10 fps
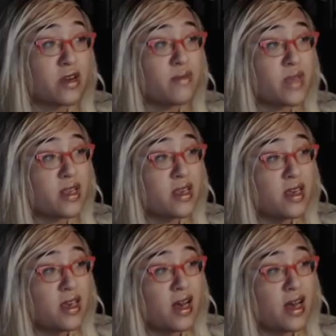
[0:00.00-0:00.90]
element.
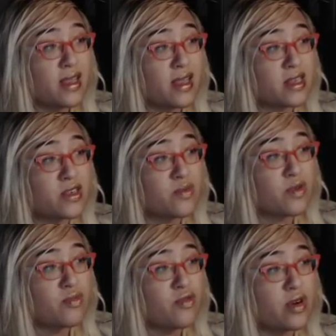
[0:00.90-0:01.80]
That's super
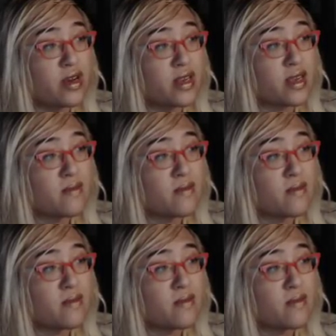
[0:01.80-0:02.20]
important.